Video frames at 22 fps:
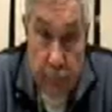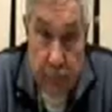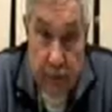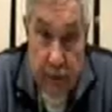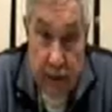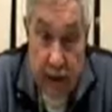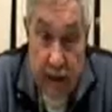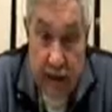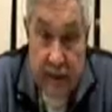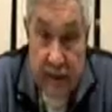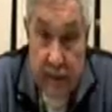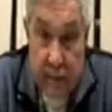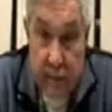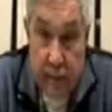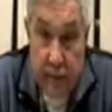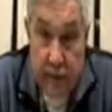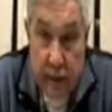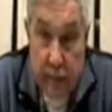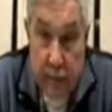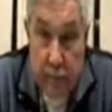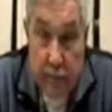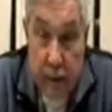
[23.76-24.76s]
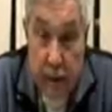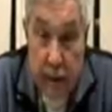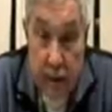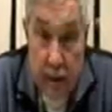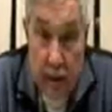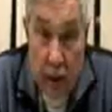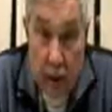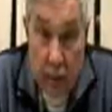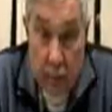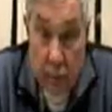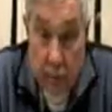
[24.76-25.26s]
take some of that
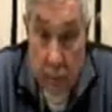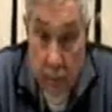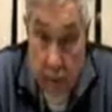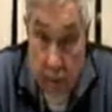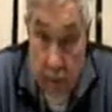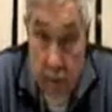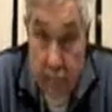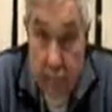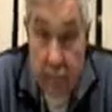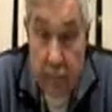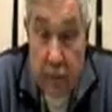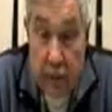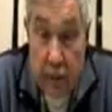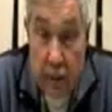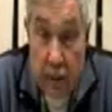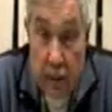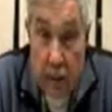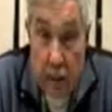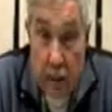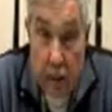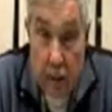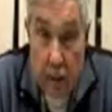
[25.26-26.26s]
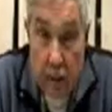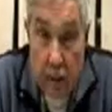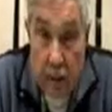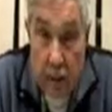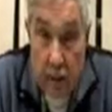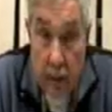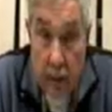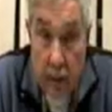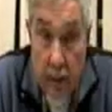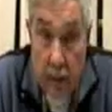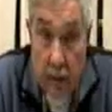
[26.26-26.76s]
bailout money
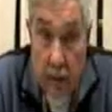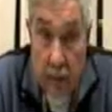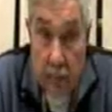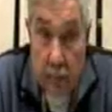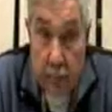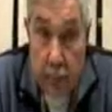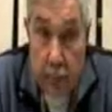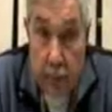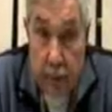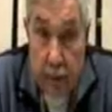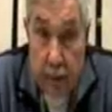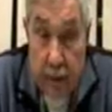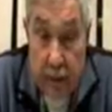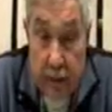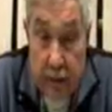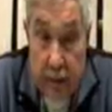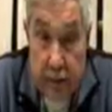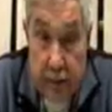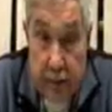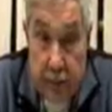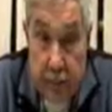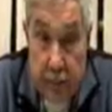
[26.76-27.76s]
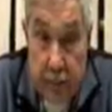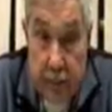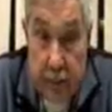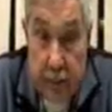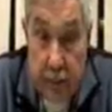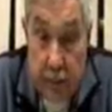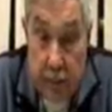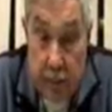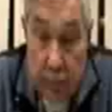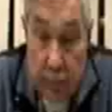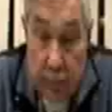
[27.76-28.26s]
and put it into
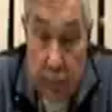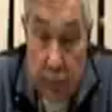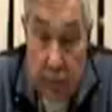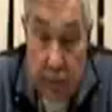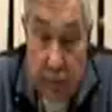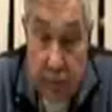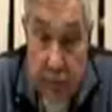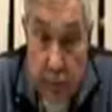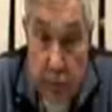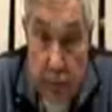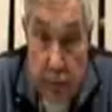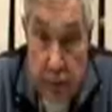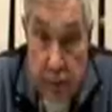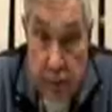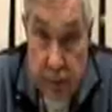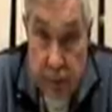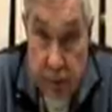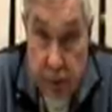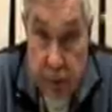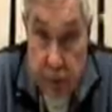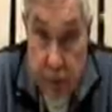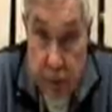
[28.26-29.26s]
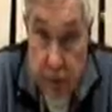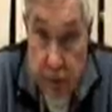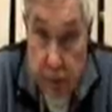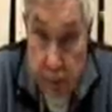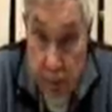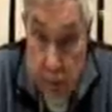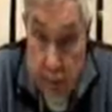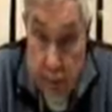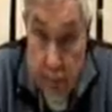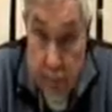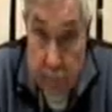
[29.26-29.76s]
the Social
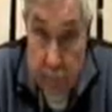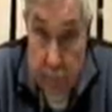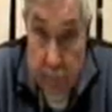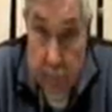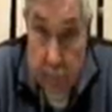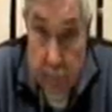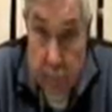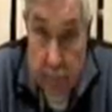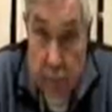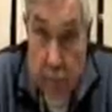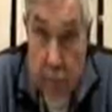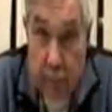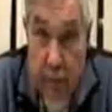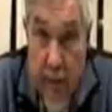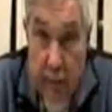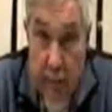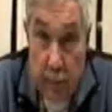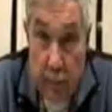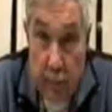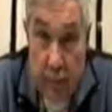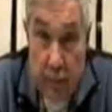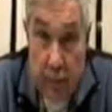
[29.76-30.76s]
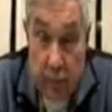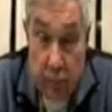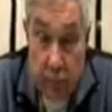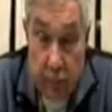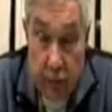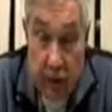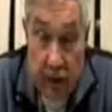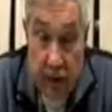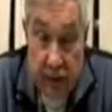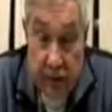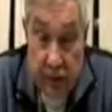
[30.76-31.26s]
Security, where the people can
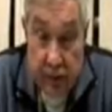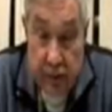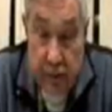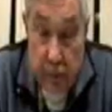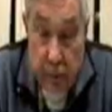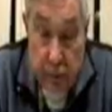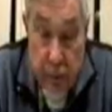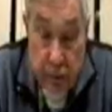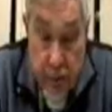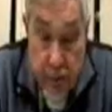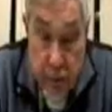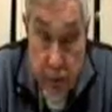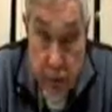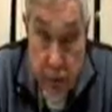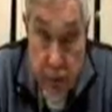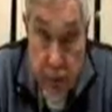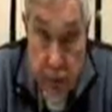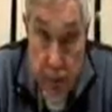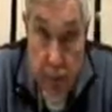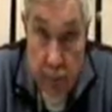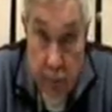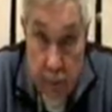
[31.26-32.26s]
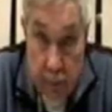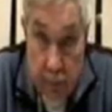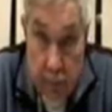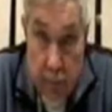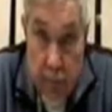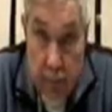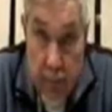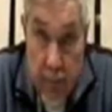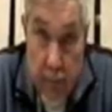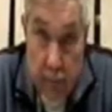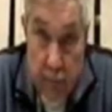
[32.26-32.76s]
raise a Social Security
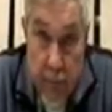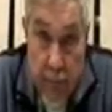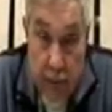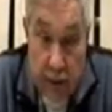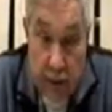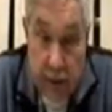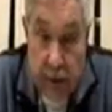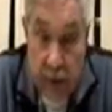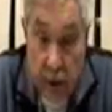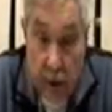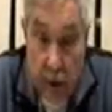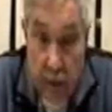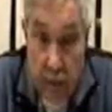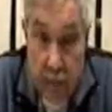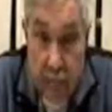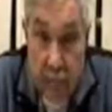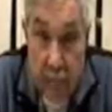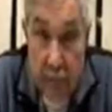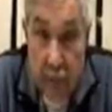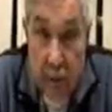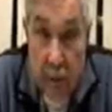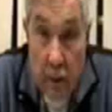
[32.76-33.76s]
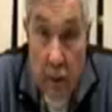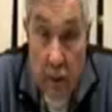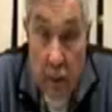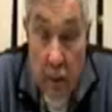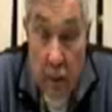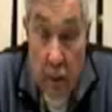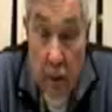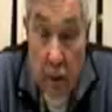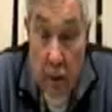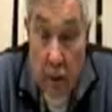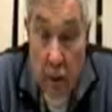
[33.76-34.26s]
paycheck.
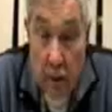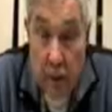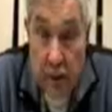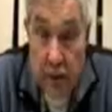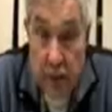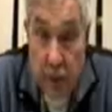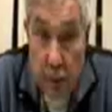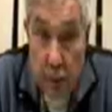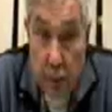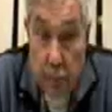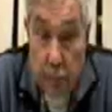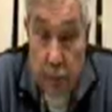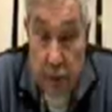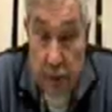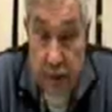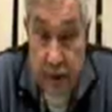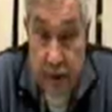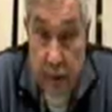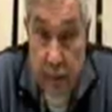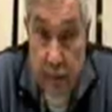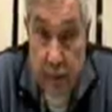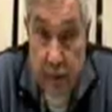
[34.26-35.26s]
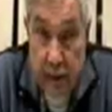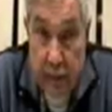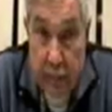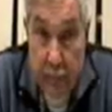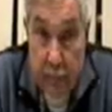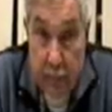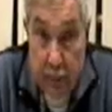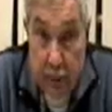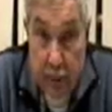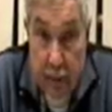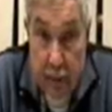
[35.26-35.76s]
Also, put some of that
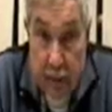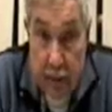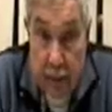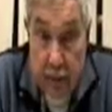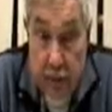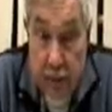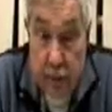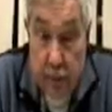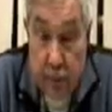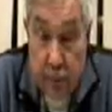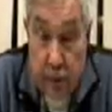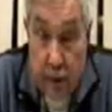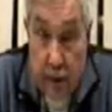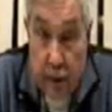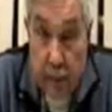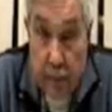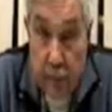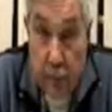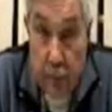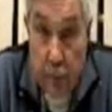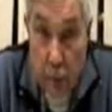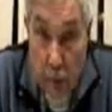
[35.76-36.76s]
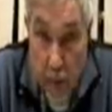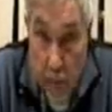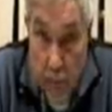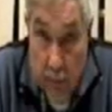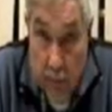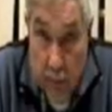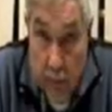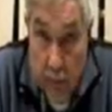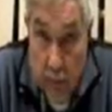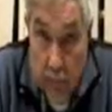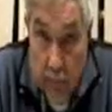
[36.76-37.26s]
money into the
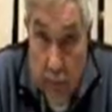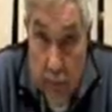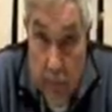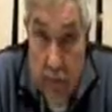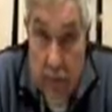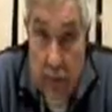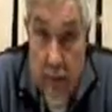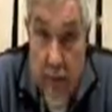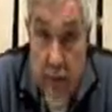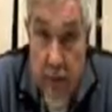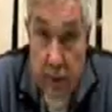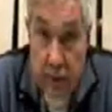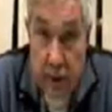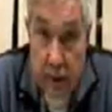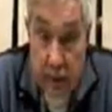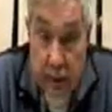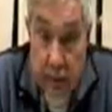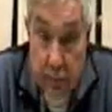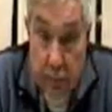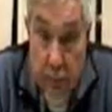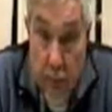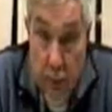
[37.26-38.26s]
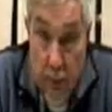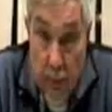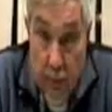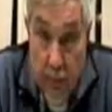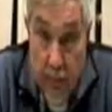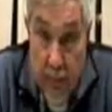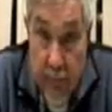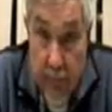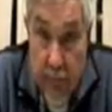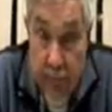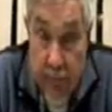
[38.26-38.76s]
unemployment, so the
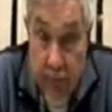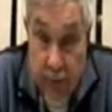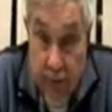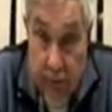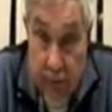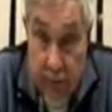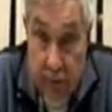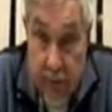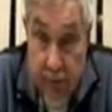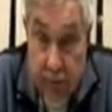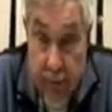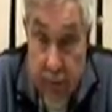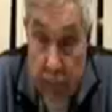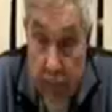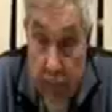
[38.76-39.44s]
unemployment figures,